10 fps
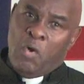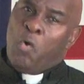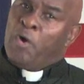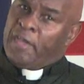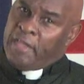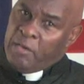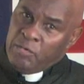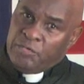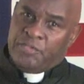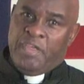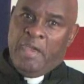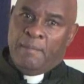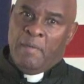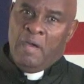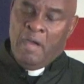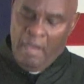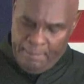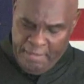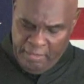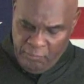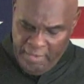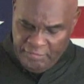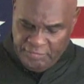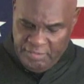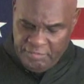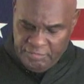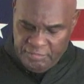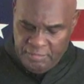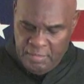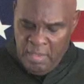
or accused them of being racist.